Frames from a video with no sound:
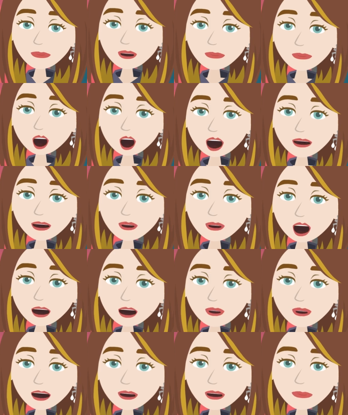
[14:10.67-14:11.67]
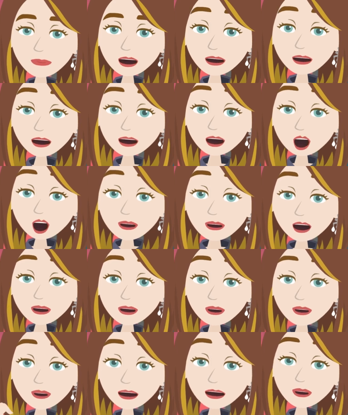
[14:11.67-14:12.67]
he's late in showing up.
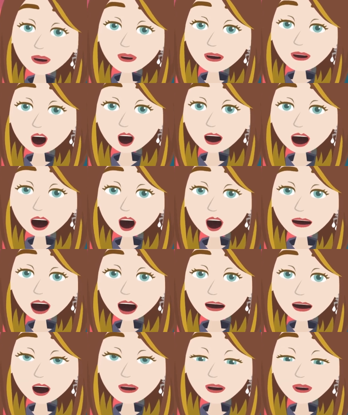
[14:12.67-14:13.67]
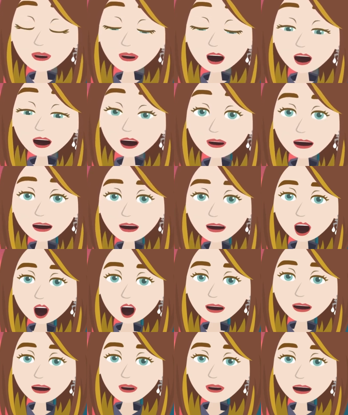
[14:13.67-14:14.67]
It's because you are wanting to come into
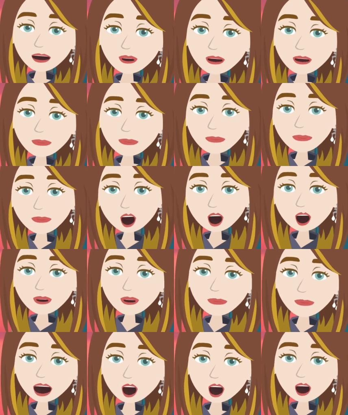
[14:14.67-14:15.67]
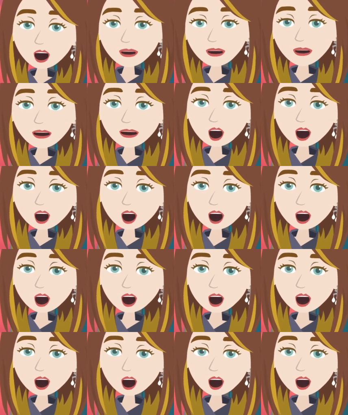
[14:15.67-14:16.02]
alignment with who. It is so much